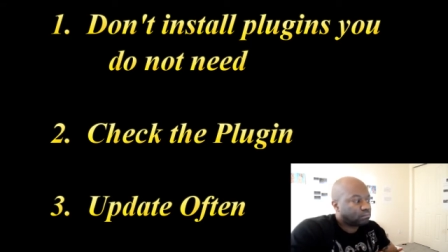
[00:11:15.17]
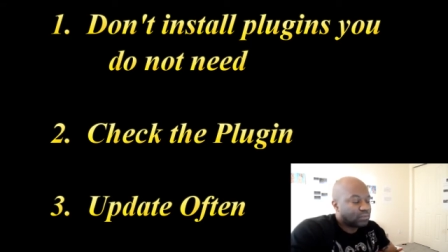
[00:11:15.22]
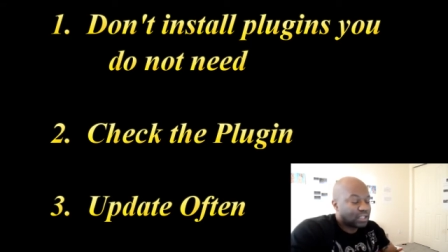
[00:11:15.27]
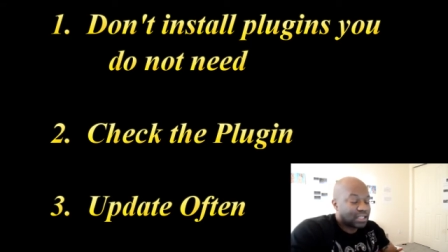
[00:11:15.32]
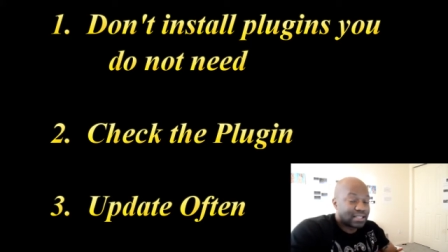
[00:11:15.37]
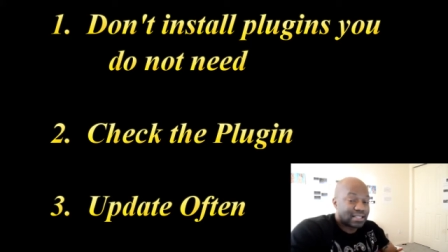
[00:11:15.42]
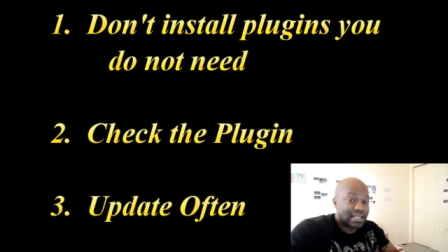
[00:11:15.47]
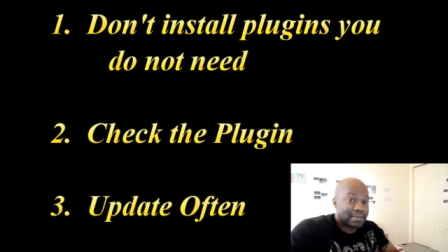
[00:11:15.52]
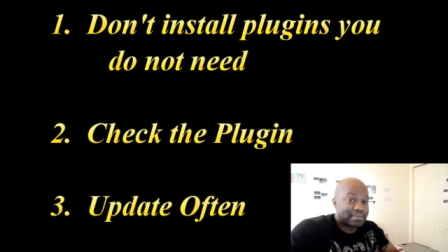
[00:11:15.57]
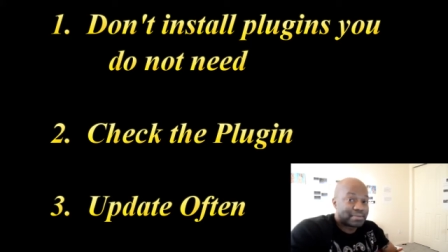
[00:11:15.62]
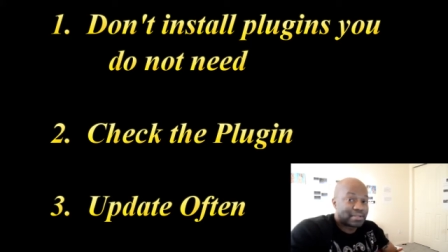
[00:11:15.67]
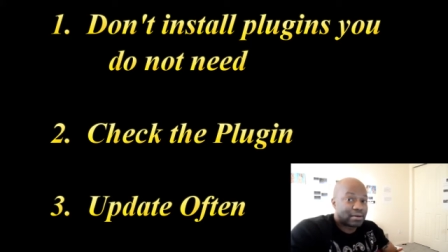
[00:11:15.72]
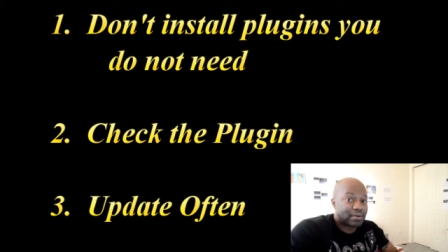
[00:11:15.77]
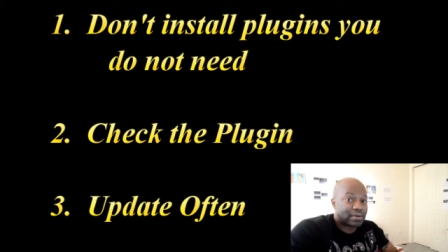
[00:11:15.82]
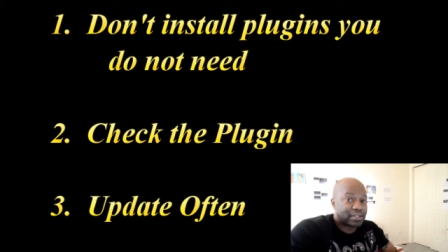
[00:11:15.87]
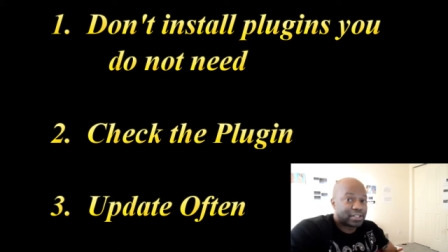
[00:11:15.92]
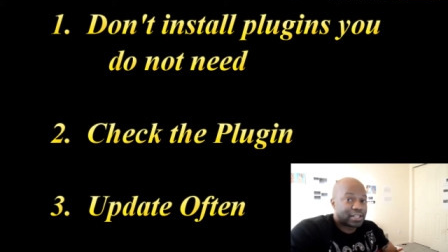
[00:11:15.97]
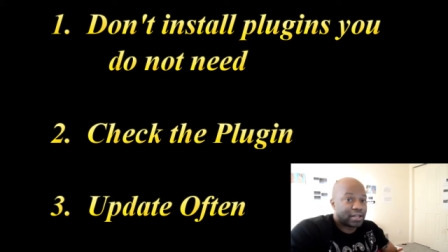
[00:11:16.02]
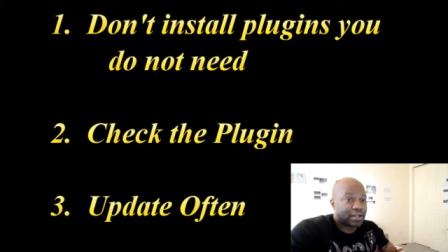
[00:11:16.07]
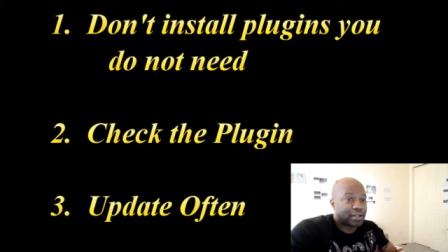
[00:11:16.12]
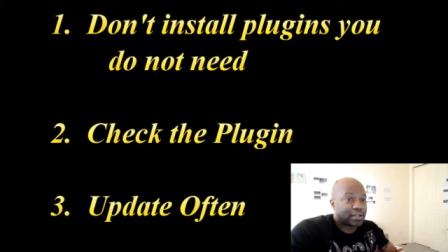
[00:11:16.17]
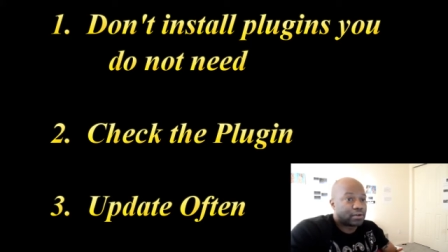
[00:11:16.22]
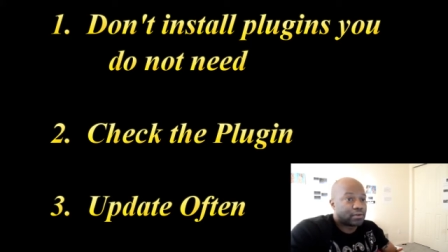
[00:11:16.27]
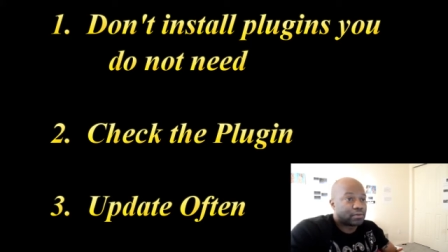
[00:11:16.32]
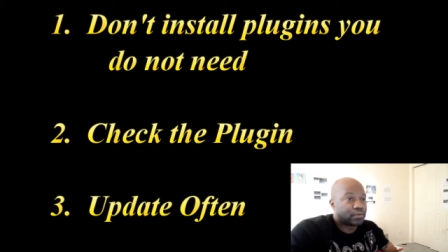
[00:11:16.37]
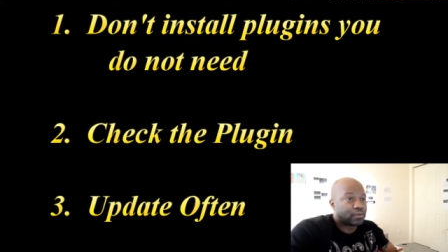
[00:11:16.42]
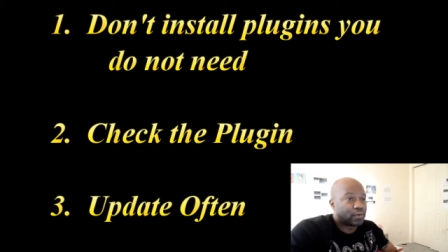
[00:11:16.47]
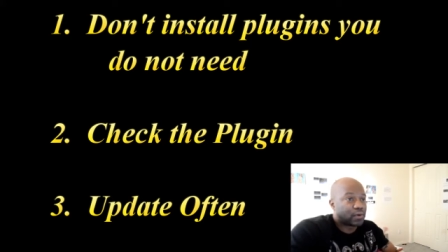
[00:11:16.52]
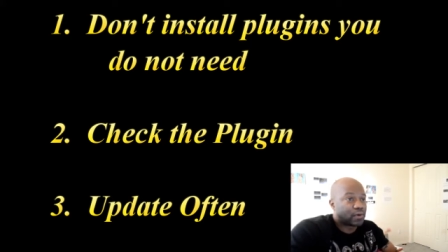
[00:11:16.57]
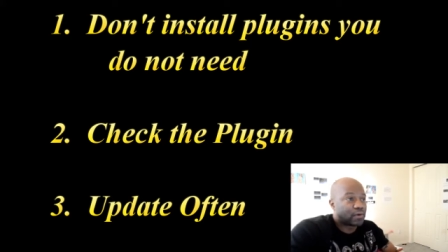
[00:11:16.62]
the steps I would tell you
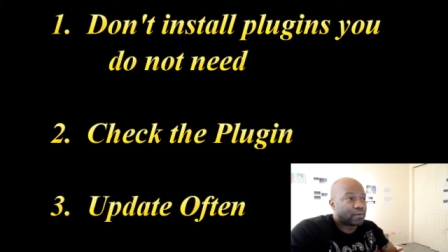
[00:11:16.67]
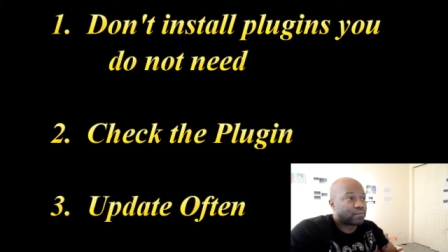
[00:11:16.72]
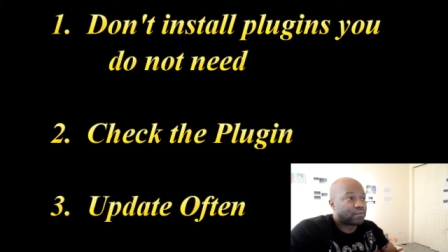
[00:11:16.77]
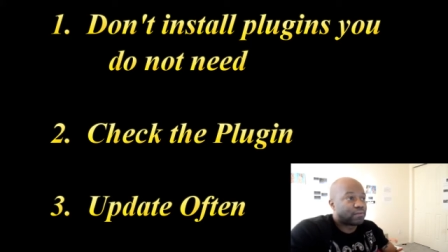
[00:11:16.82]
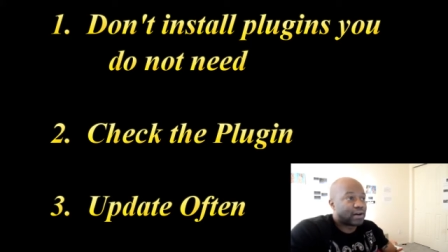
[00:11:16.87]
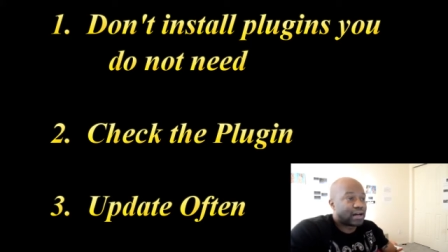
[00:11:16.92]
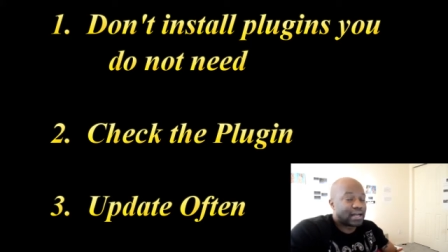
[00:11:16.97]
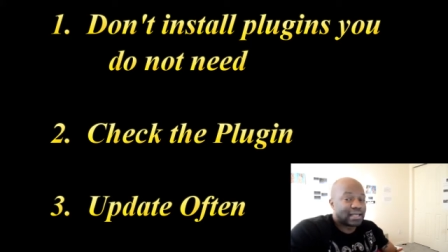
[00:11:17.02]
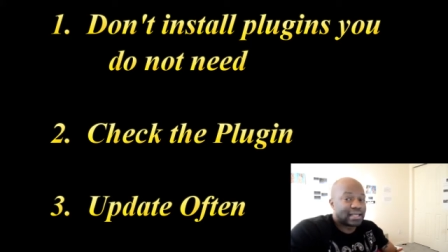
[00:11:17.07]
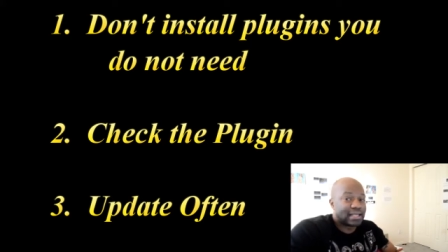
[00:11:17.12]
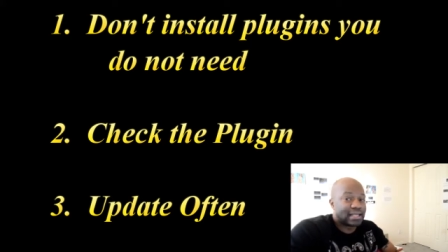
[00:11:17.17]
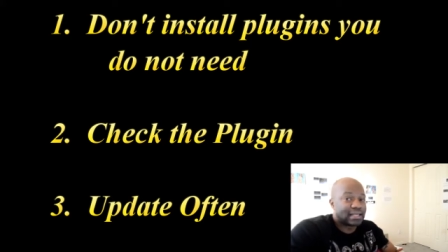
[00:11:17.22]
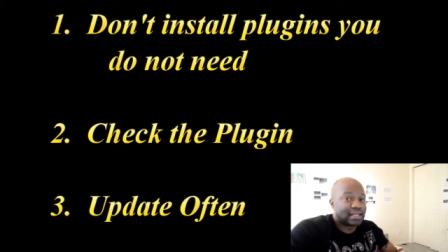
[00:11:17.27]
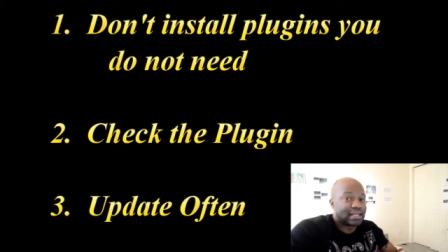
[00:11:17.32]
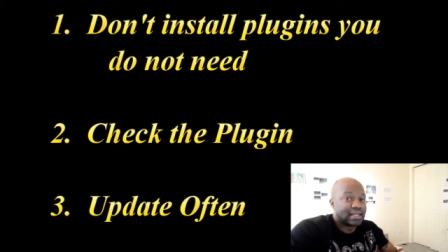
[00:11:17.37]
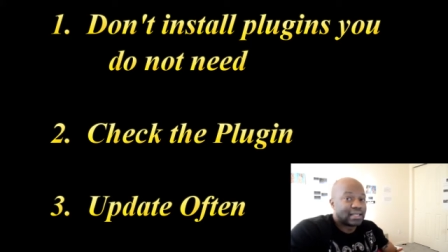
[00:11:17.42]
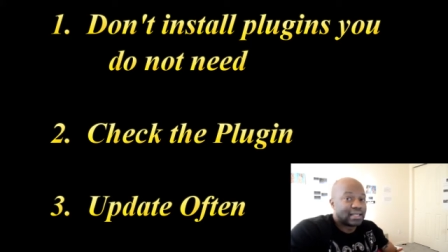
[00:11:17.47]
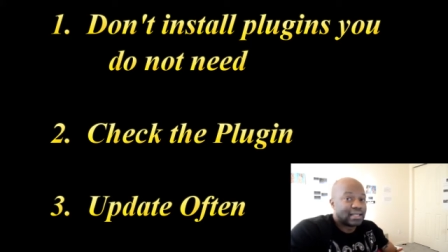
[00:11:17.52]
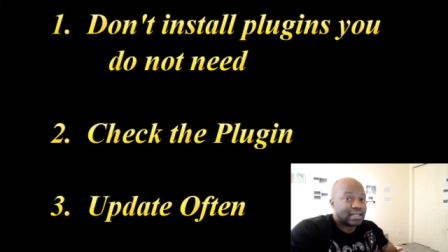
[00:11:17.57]
for finding